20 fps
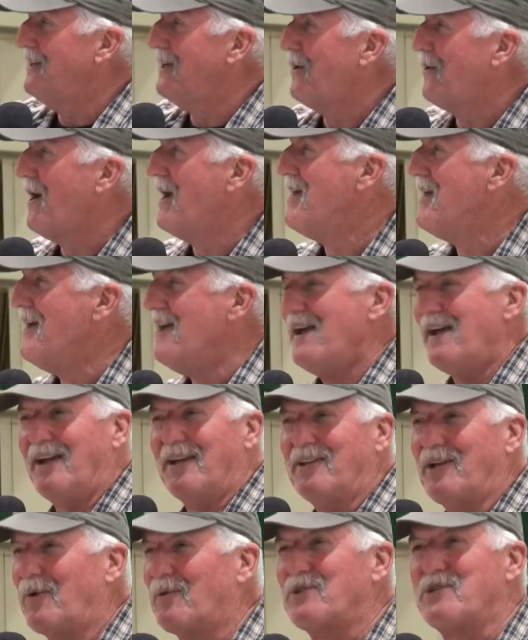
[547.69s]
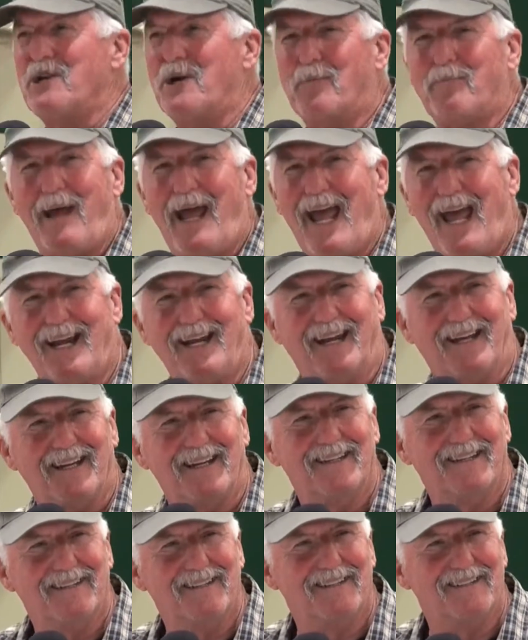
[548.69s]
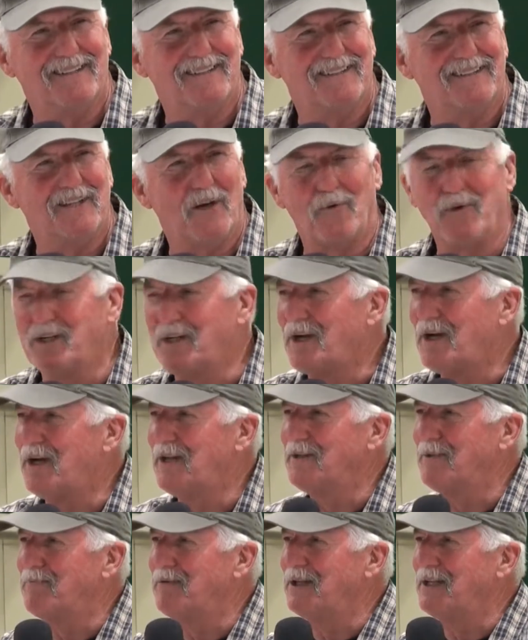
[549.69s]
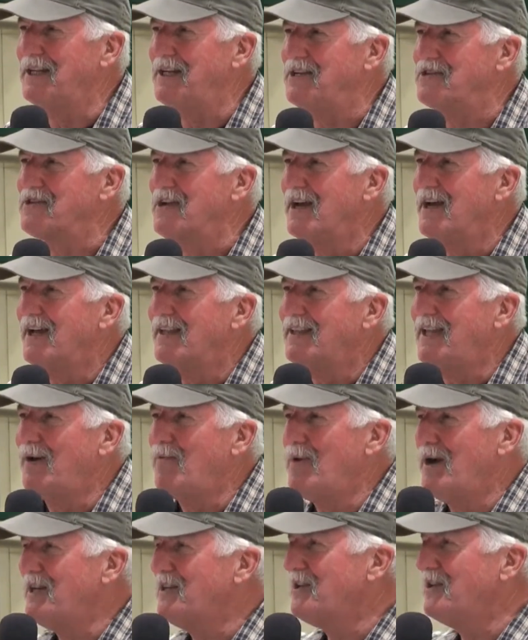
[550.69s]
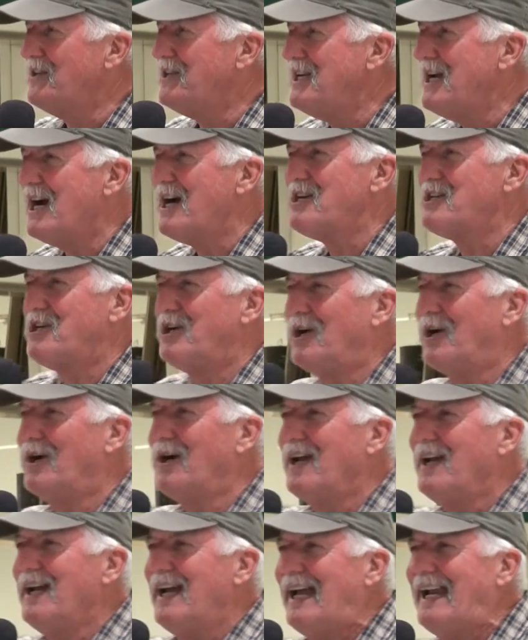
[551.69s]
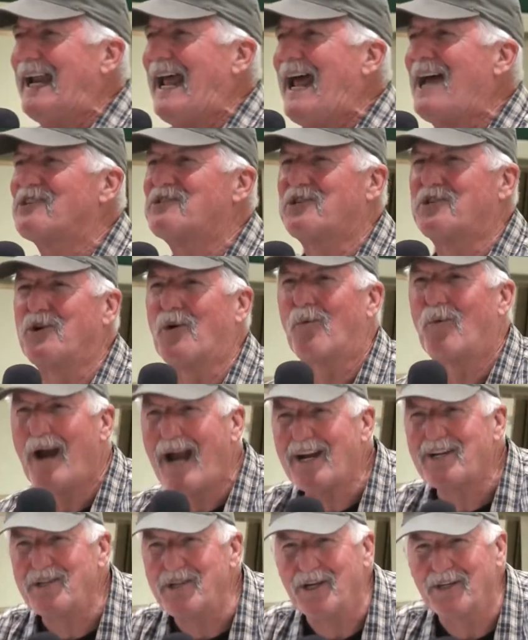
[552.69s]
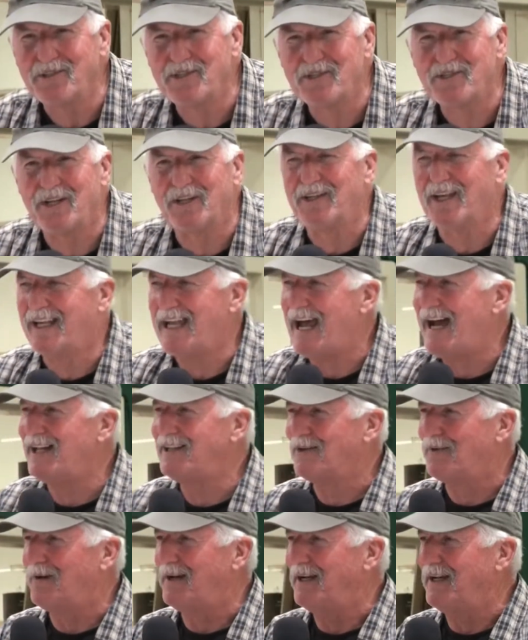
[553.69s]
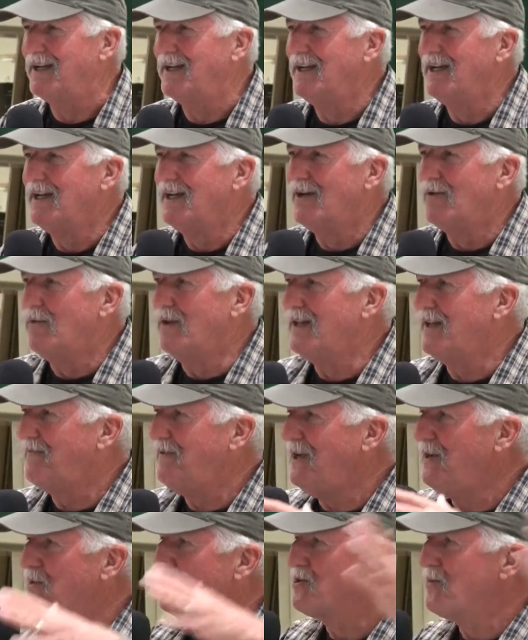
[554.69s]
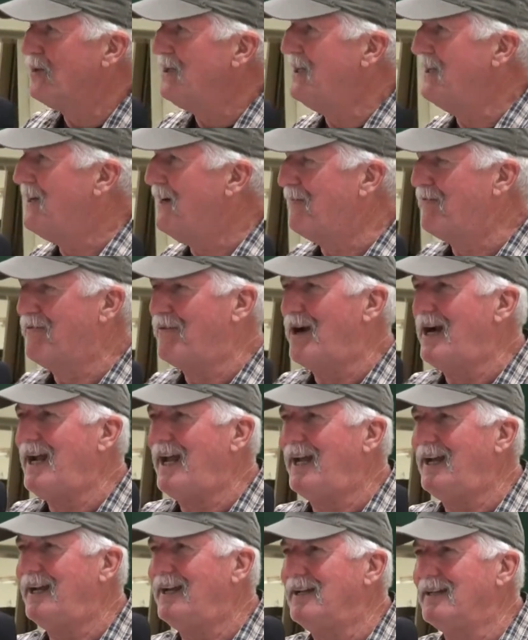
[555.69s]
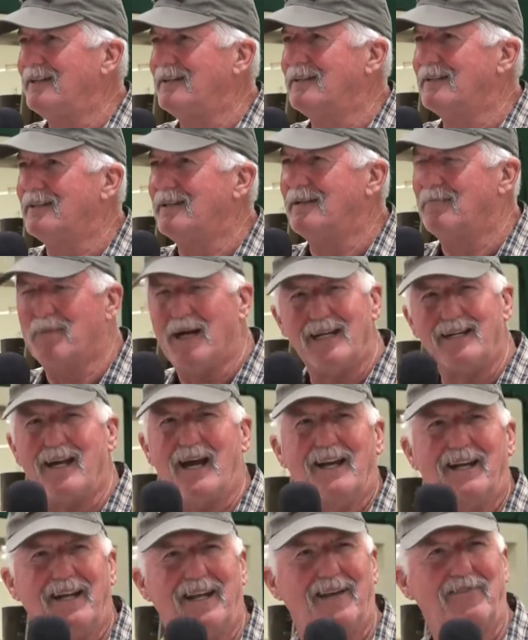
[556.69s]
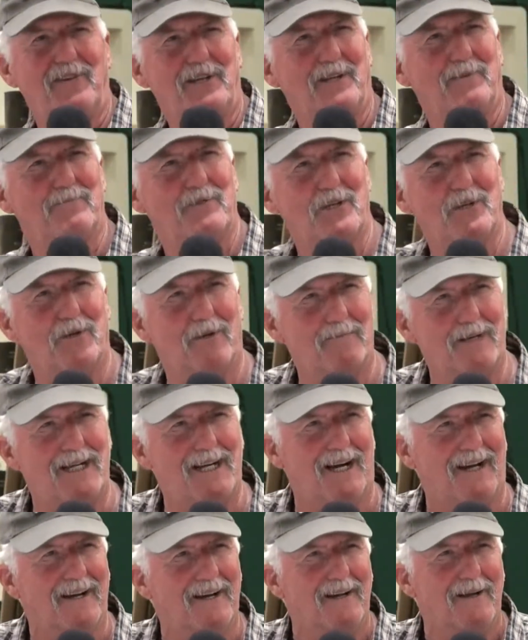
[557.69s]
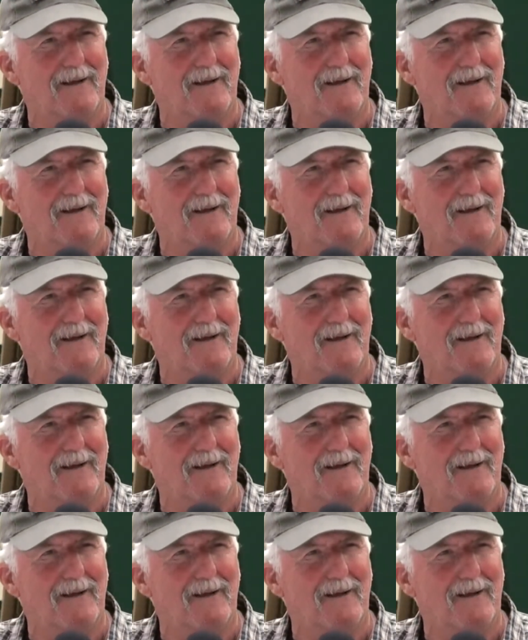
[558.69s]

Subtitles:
There was no panic. No one called the police. They went to the usher and asked directions to the gallery. Well, if he was really afraid, he might not have given them to him, huh?